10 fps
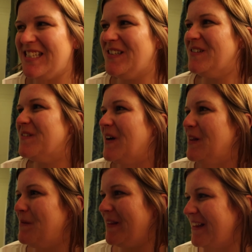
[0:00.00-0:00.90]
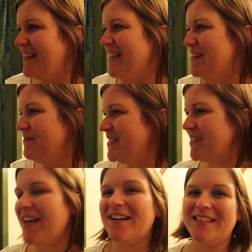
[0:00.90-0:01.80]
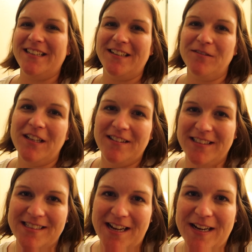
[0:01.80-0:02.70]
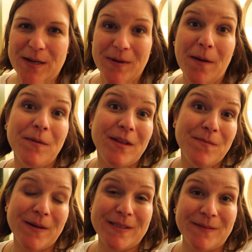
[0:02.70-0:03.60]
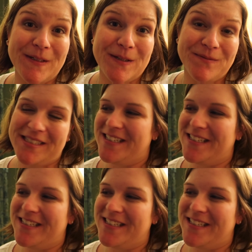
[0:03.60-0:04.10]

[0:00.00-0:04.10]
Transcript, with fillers: so we're all about the themes around here. Well, at least I am. And I'm the one that books yeah, the room,